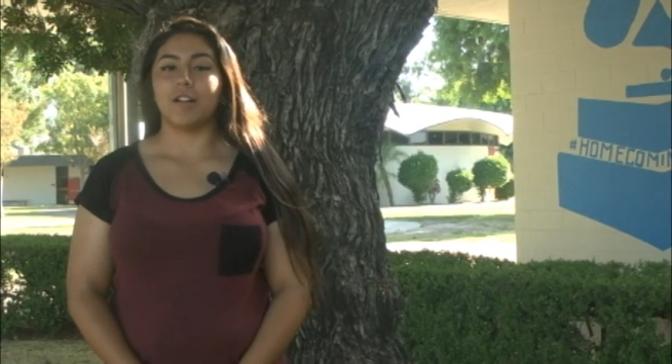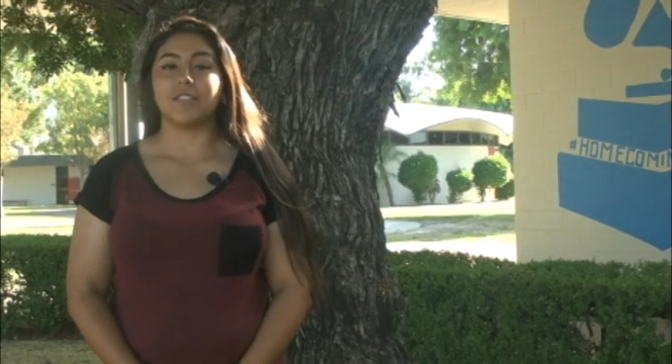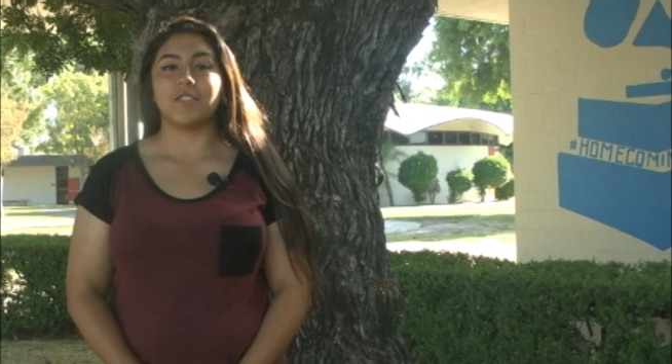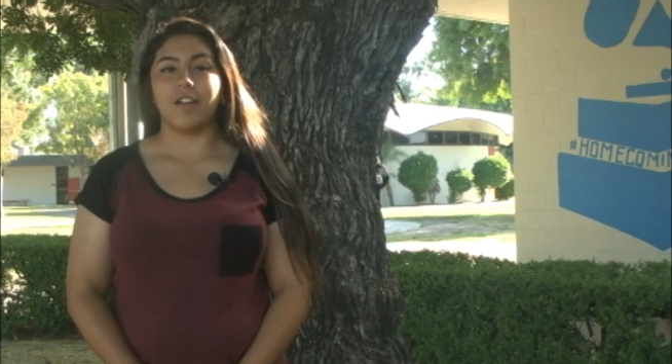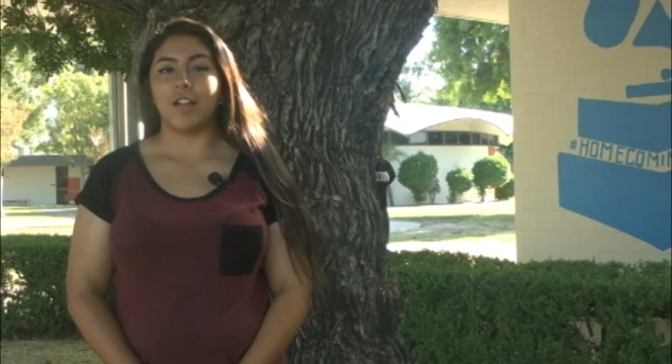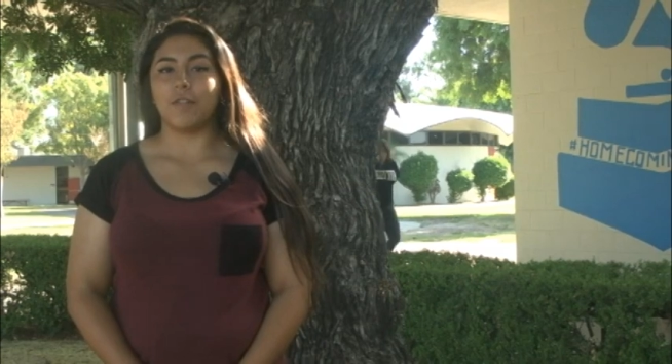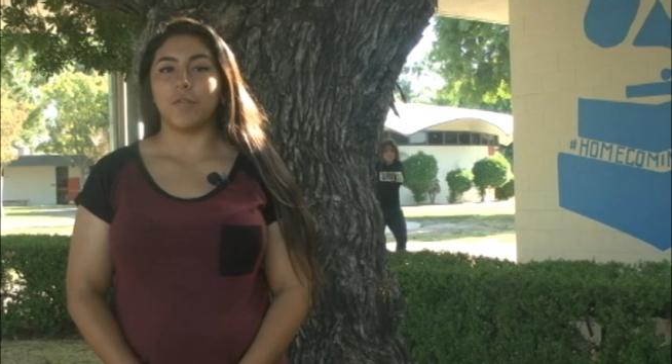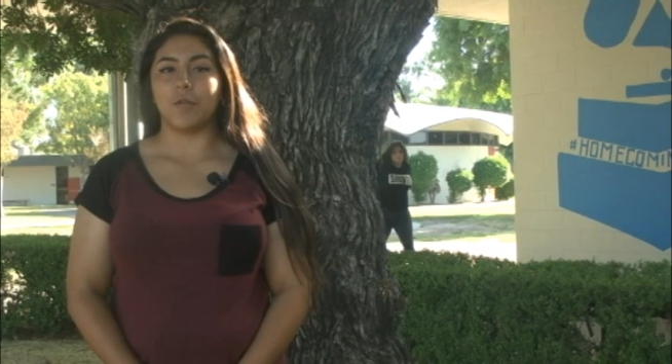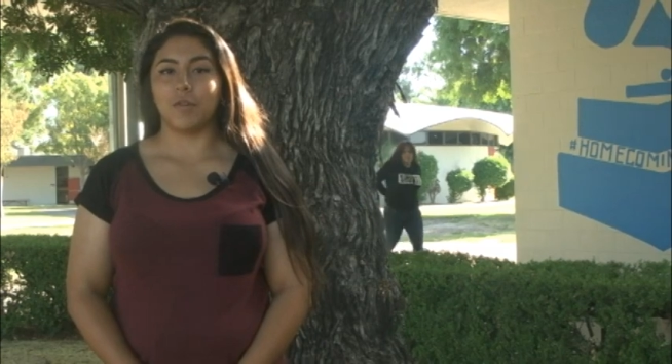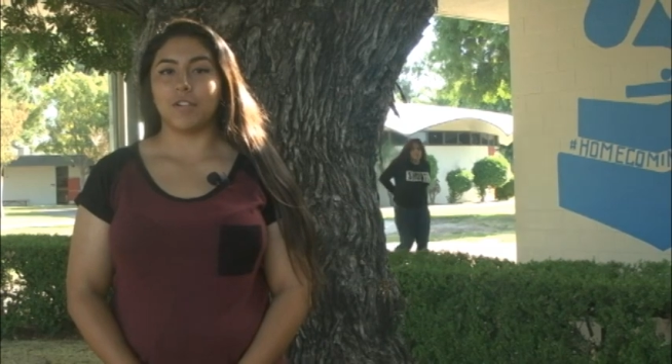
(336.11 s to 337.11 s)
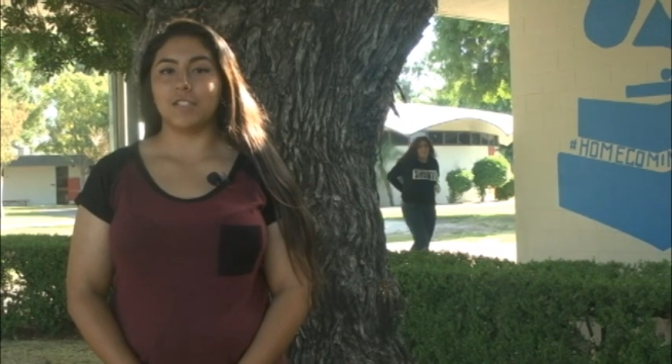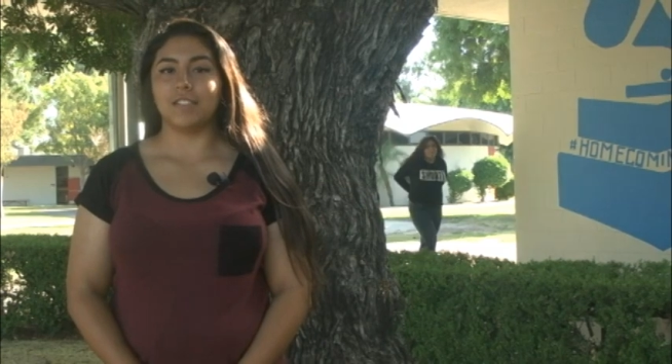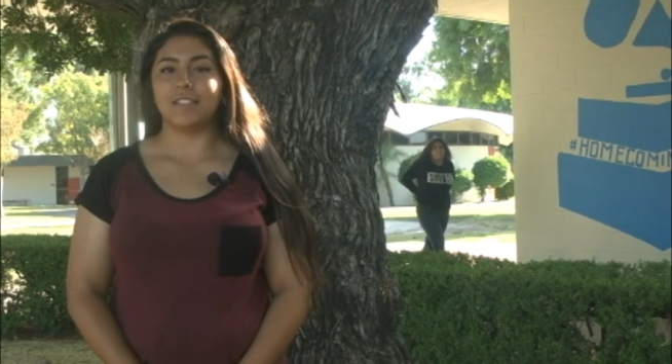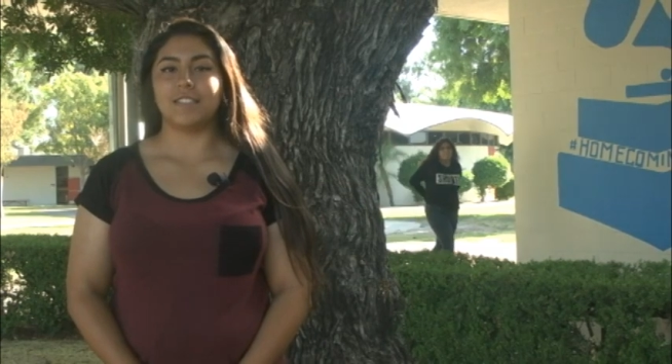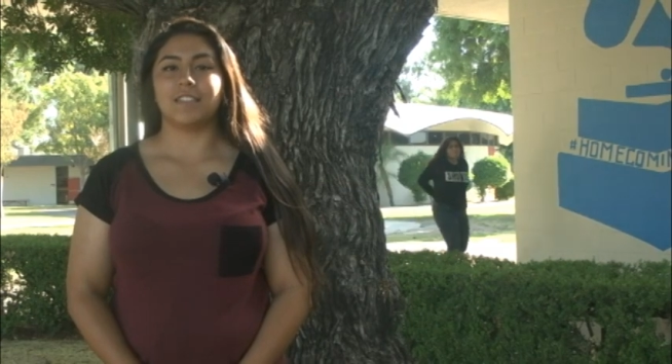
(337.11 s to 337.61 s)
on starting off the Orange
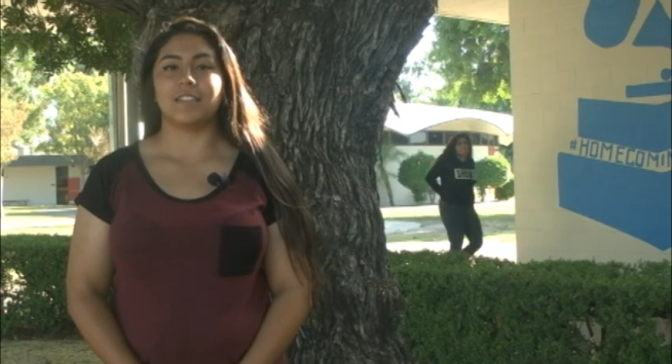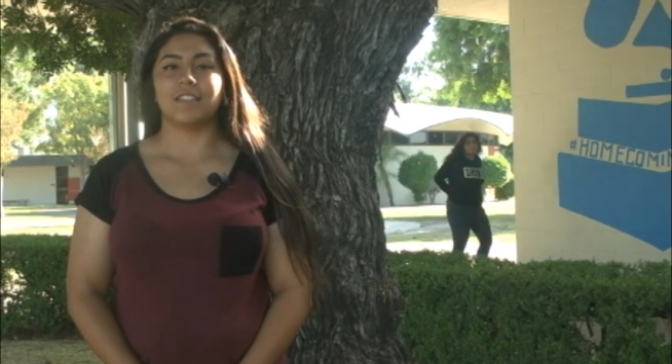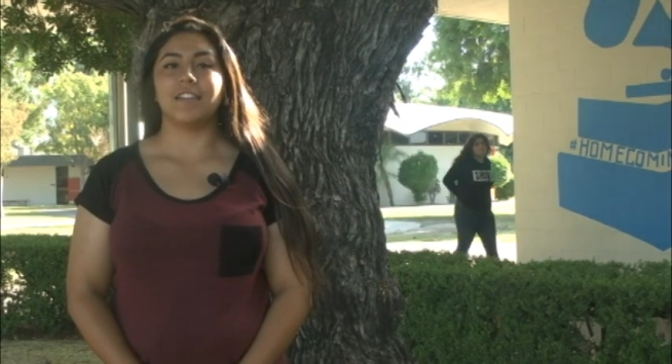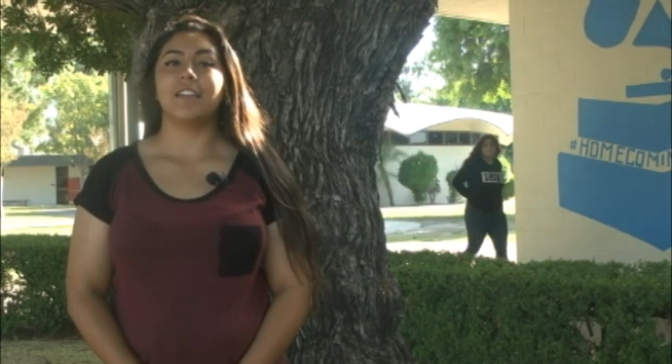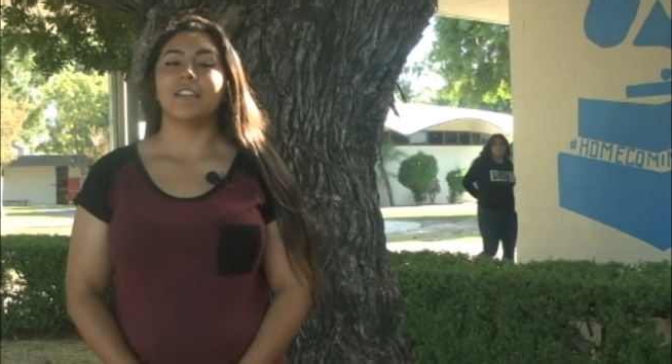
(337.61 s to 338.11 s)
League season